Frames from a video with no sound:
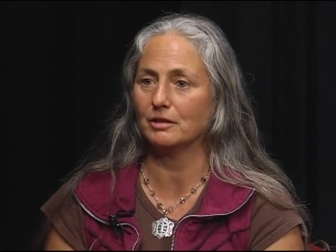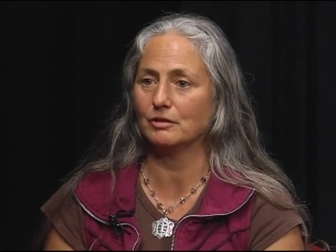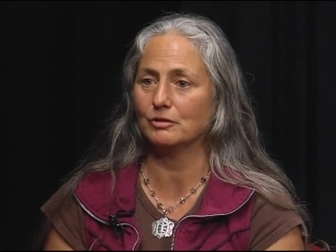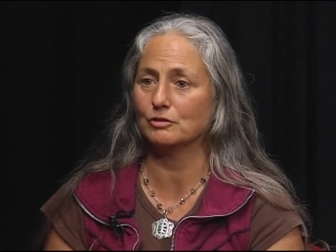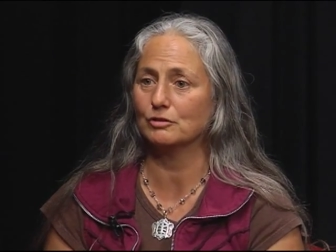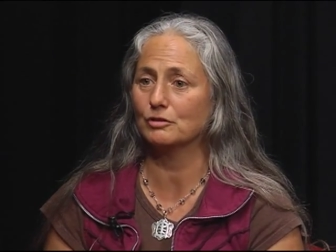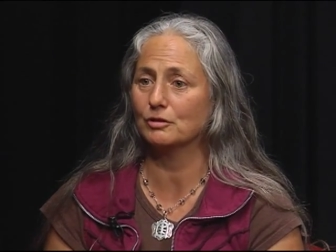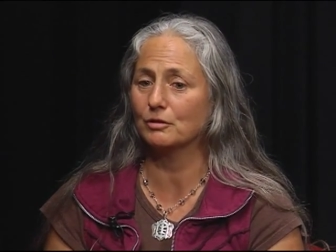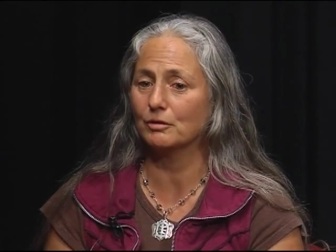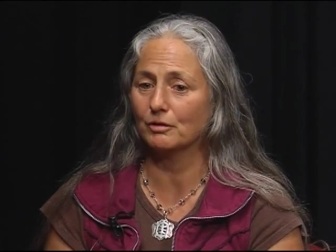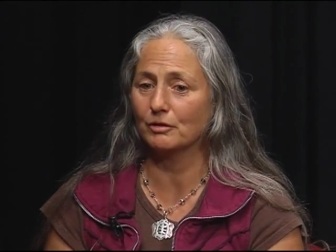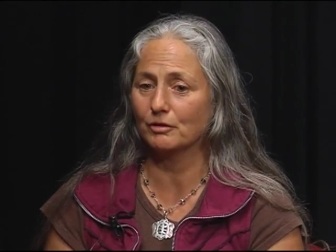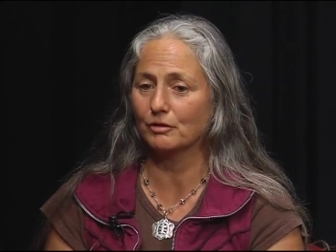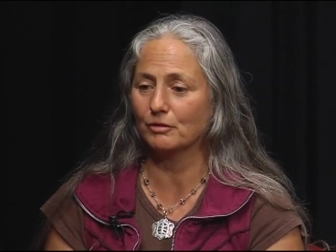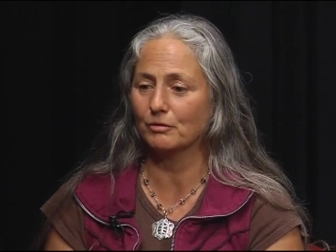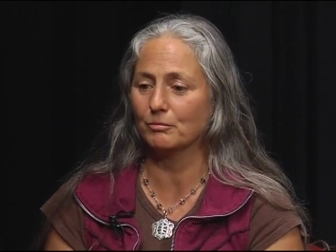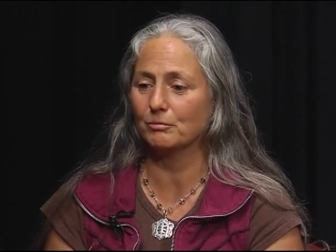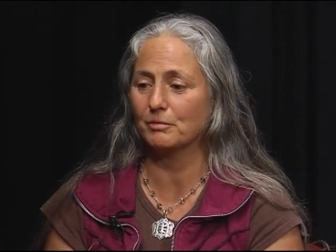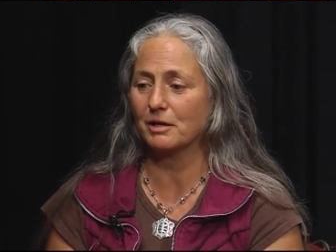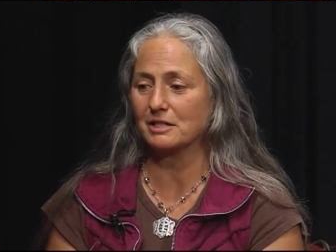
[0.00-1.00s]
You shouldn't.
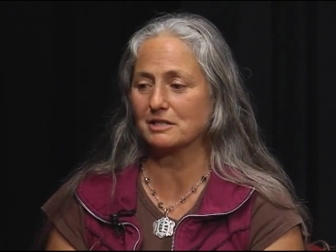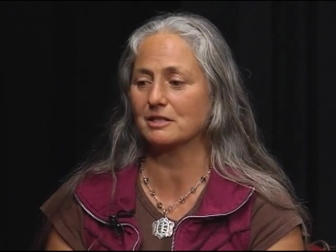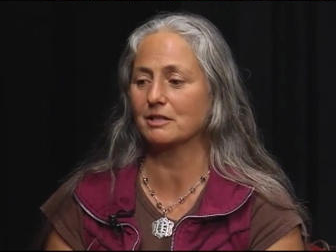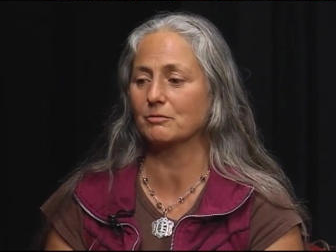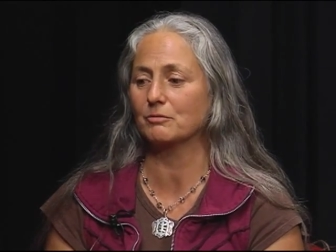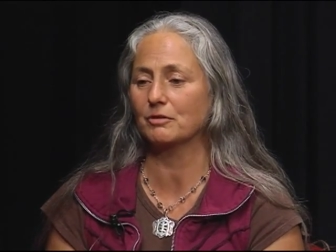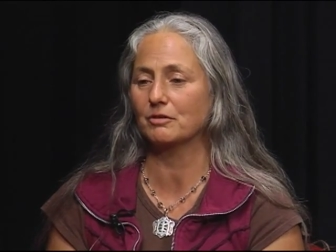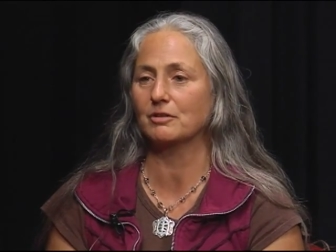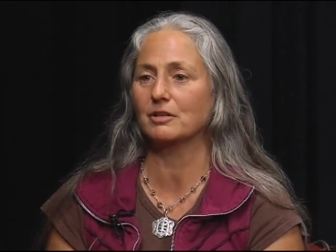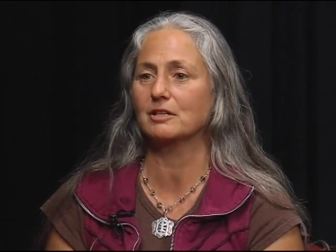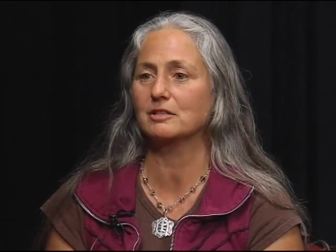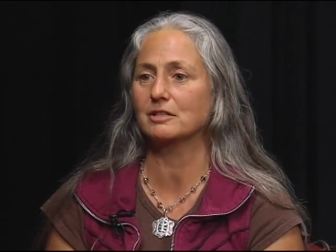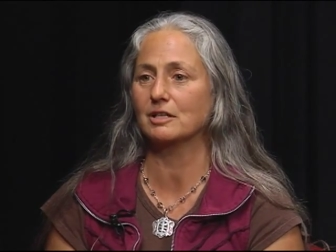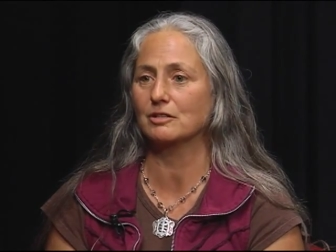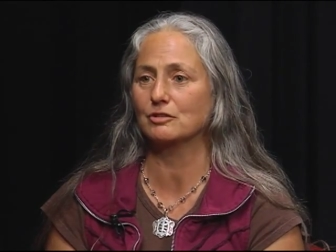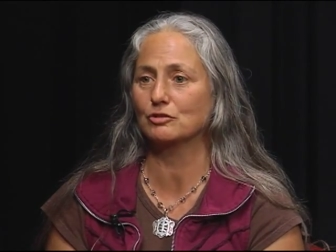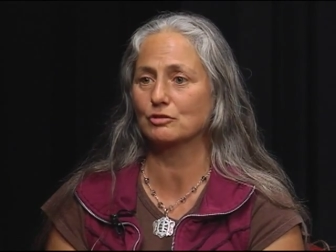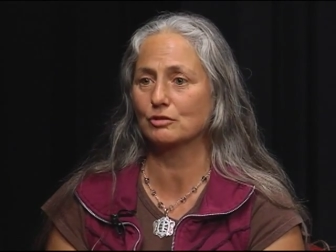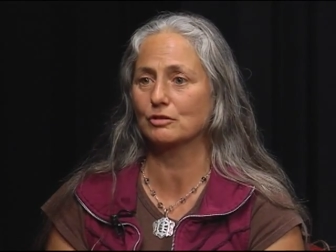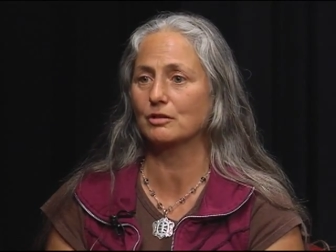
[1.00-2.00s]
You're messing with things
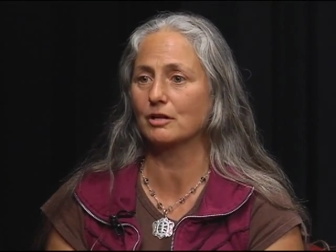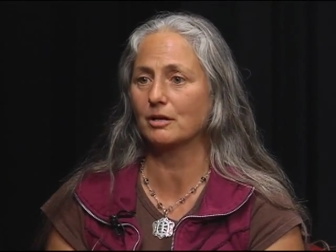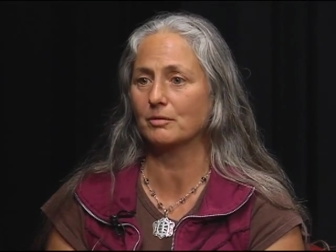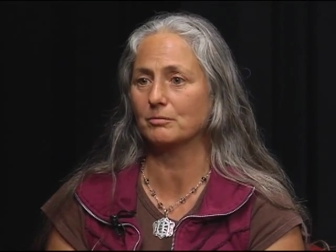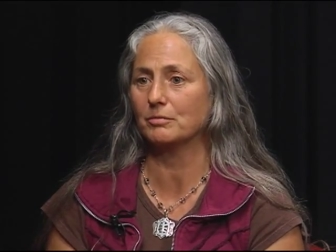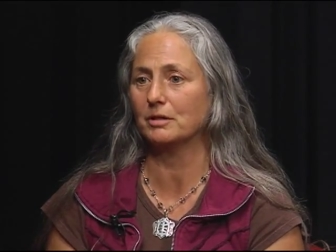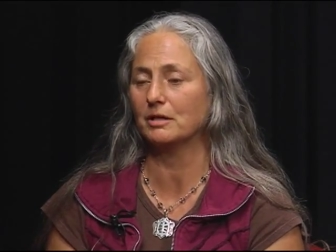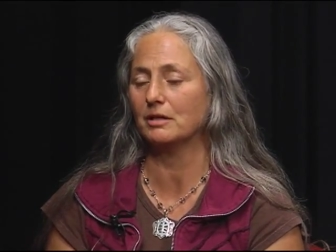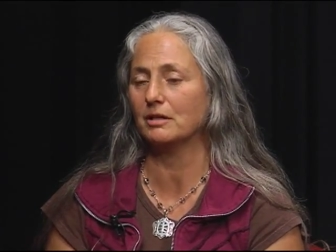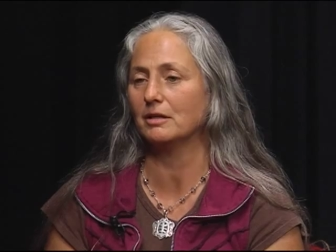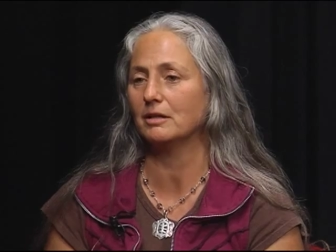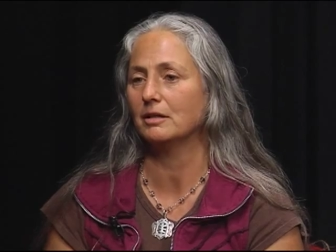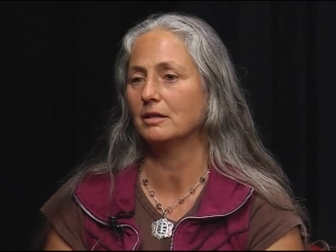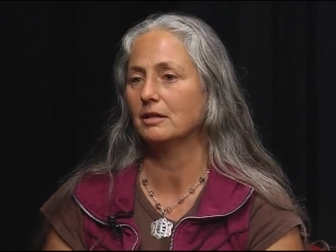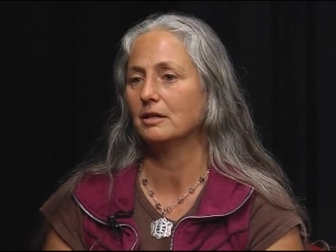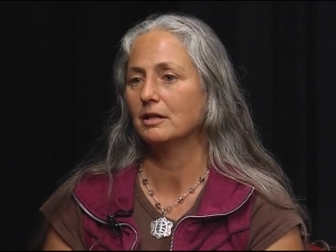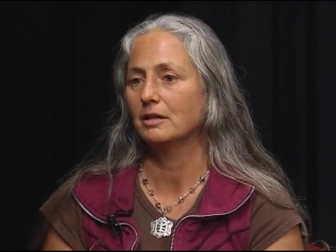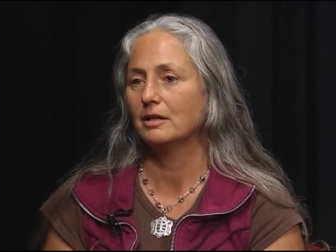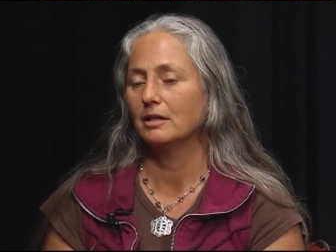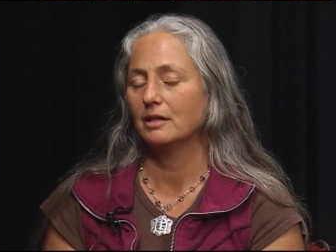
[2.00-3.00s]
that should not be,
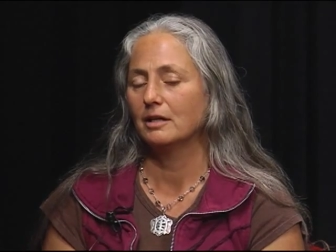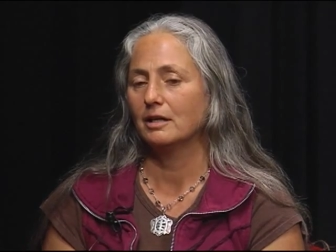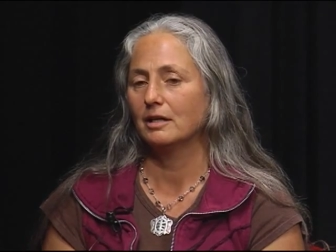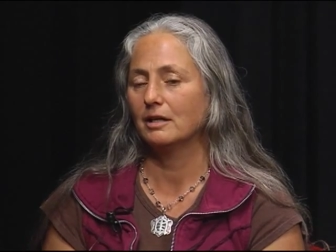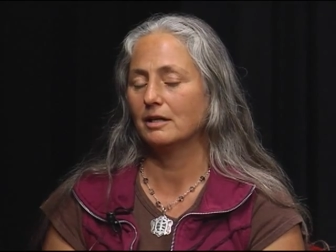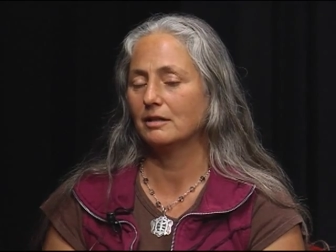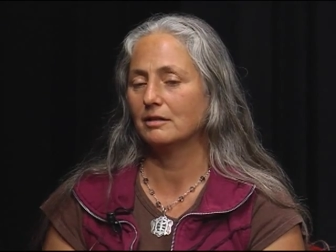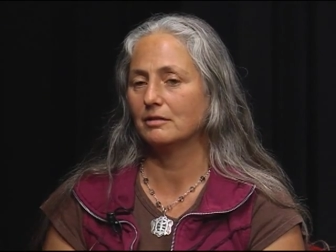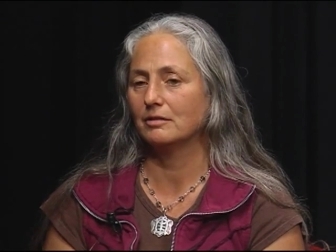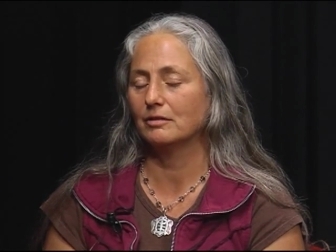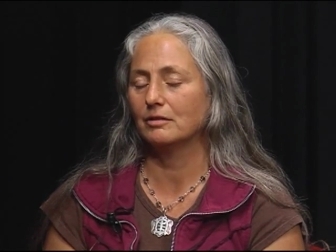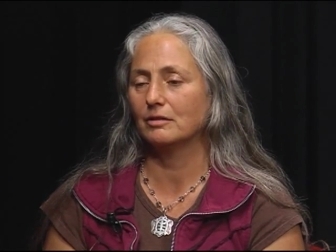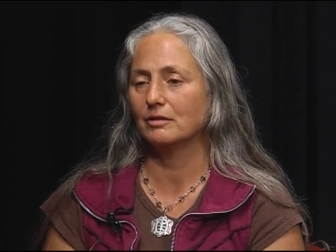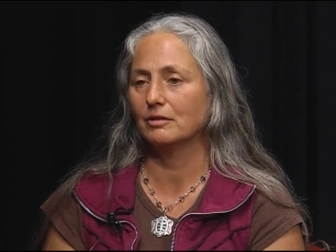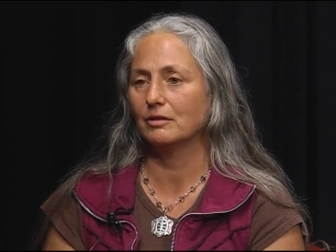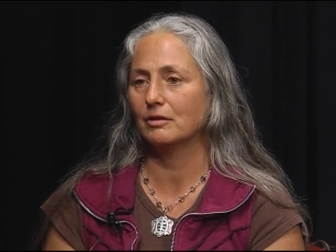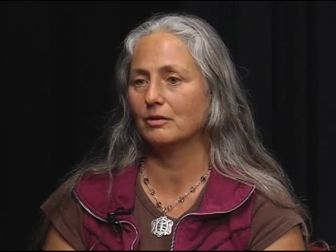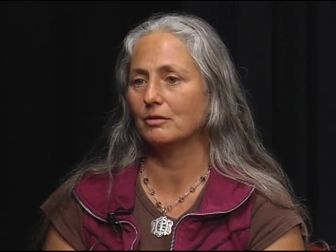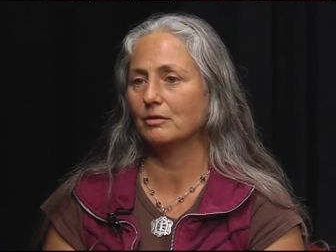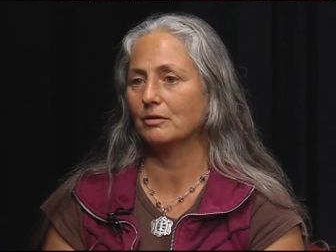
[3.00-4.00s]
and you
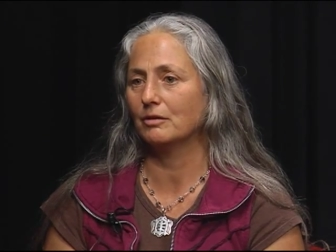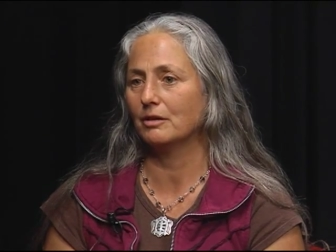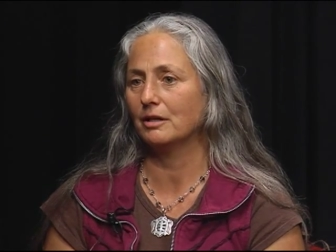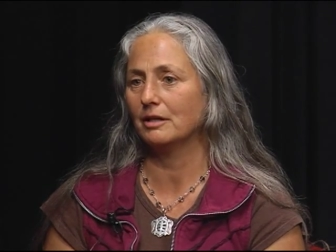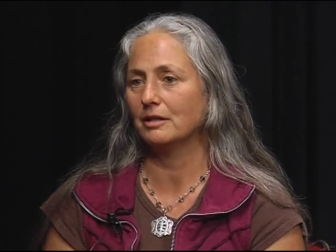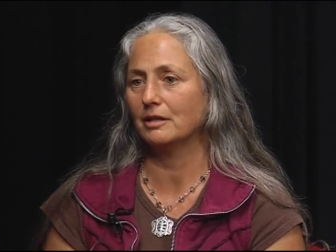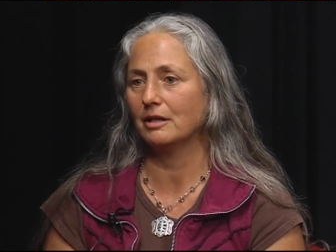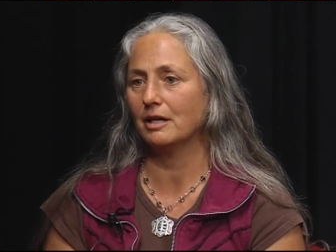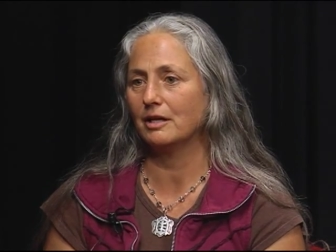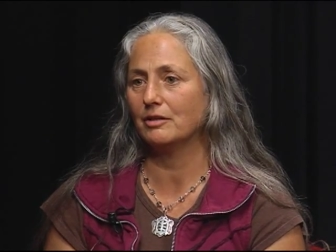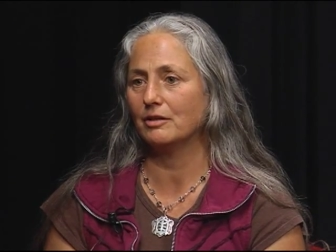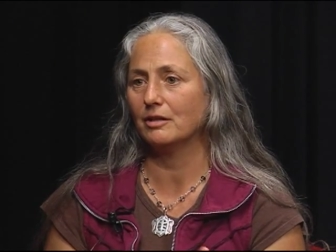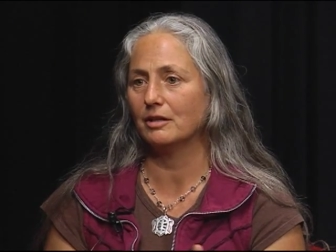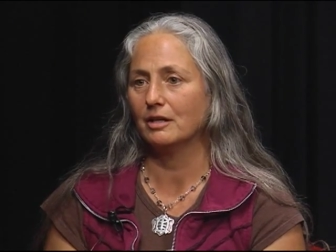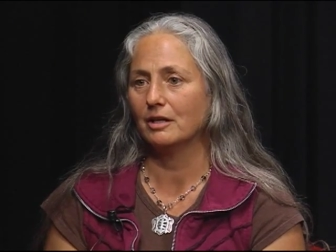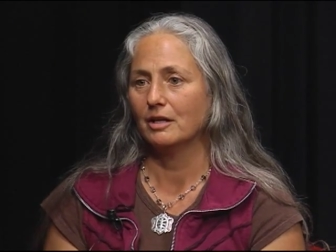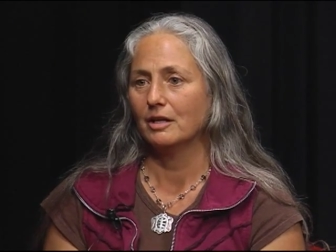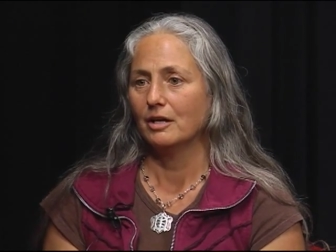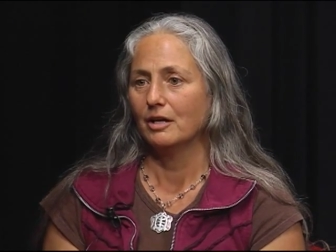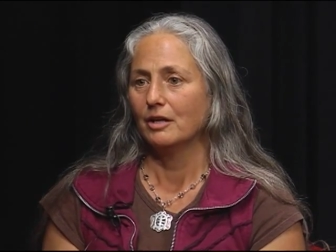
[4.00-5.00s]
know, and
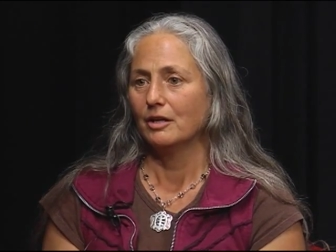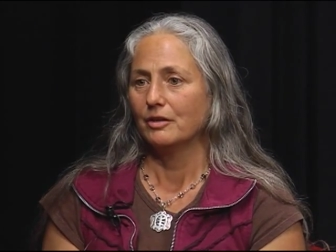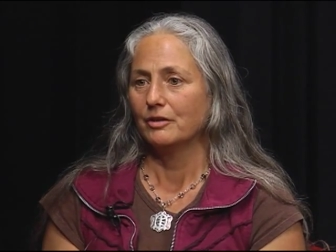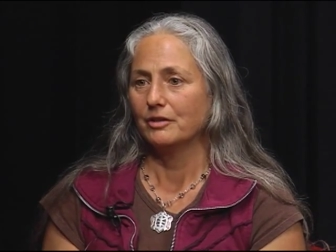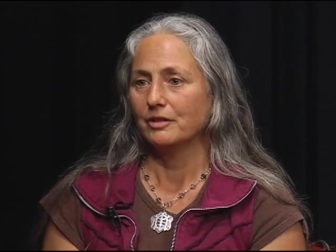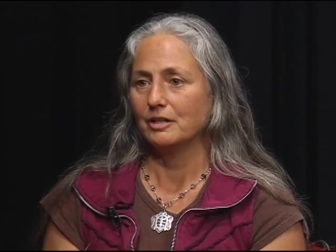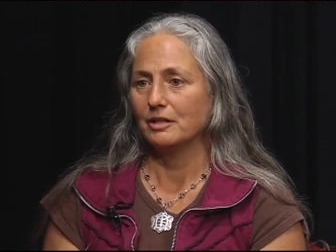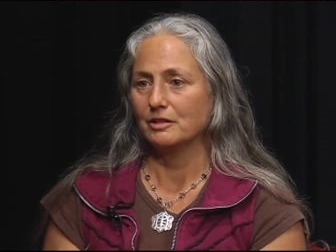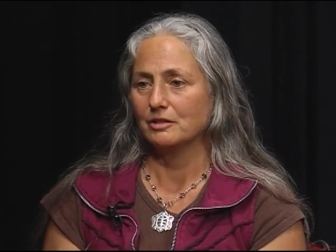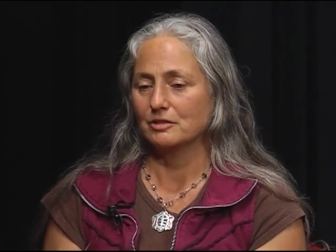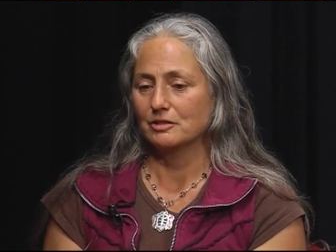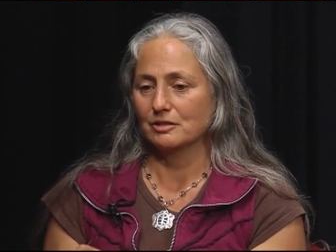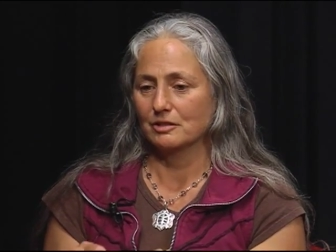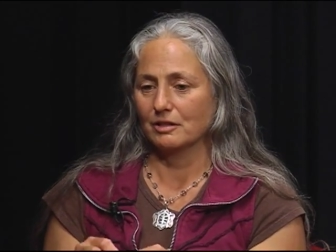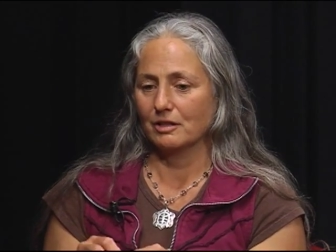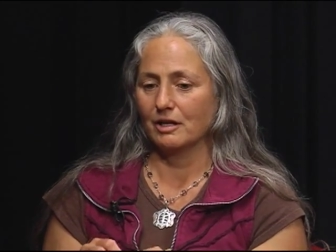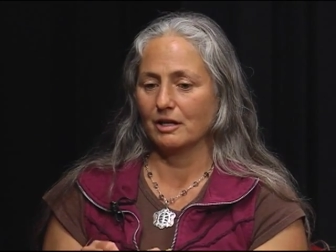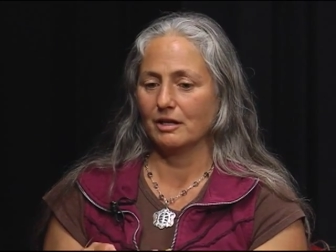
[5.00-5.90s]
these.